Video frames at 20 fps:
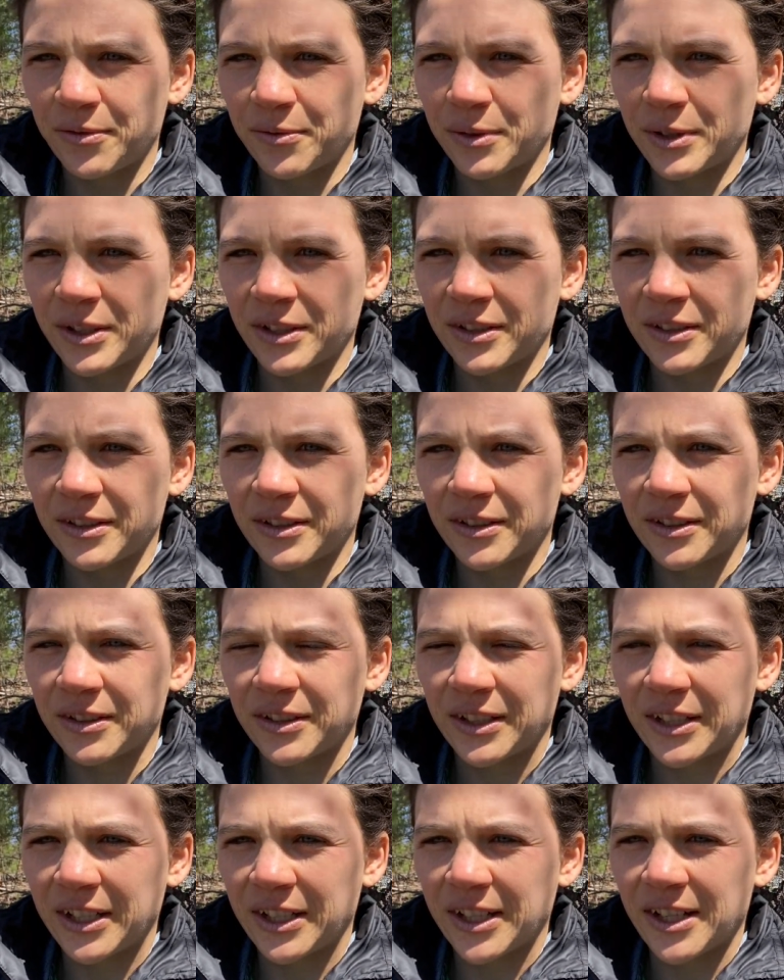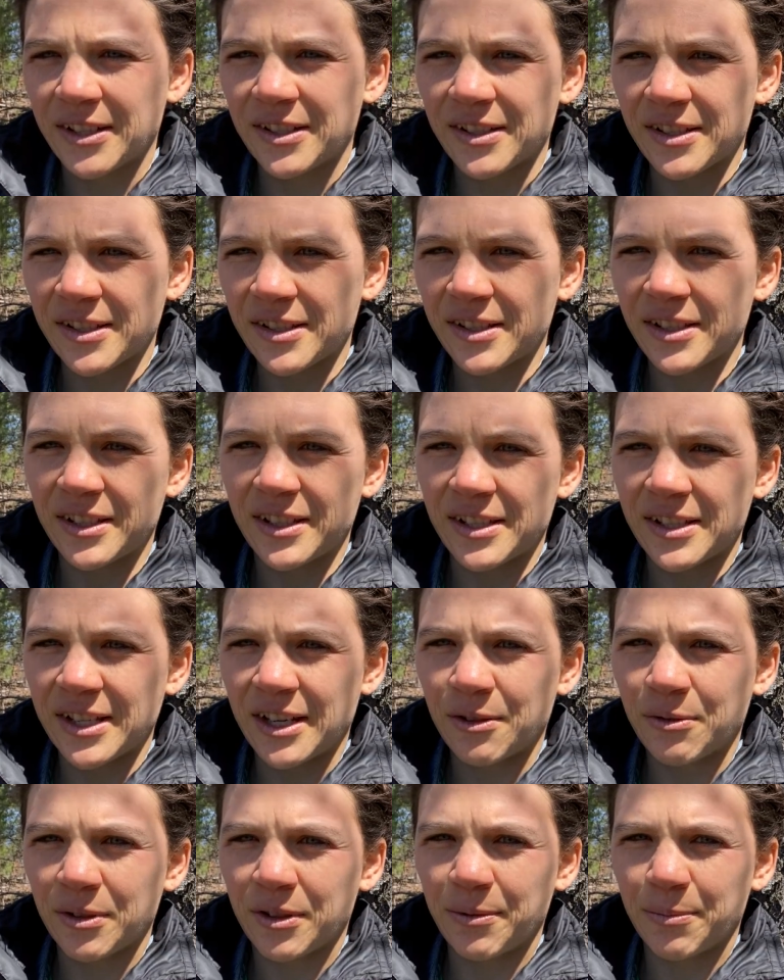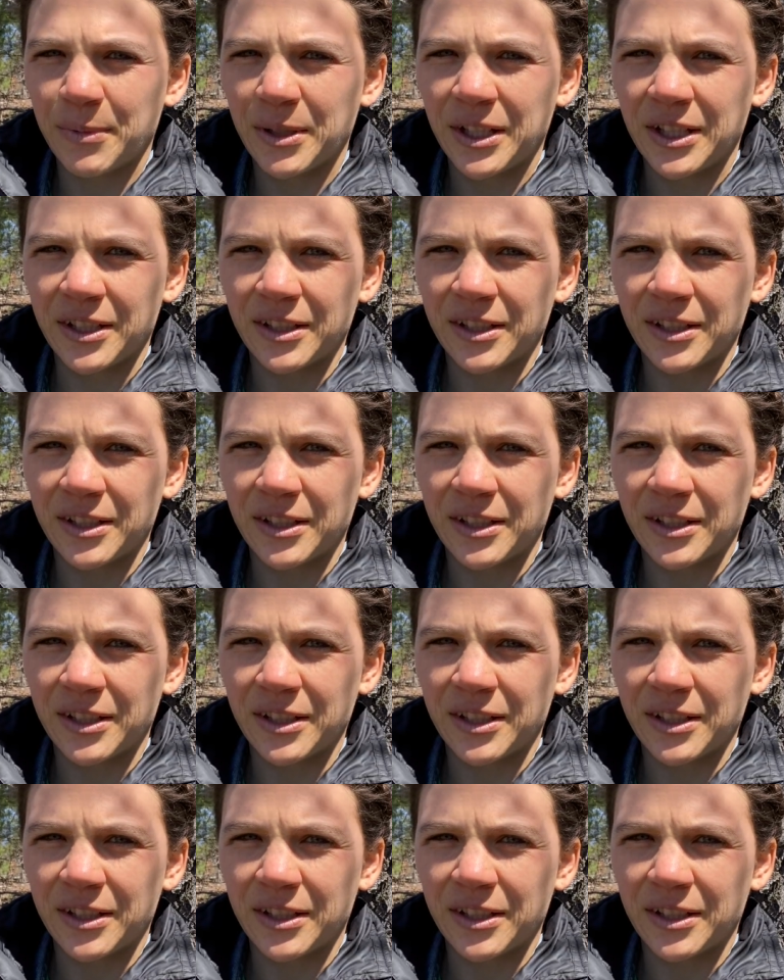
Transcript: when Higgins is out with me,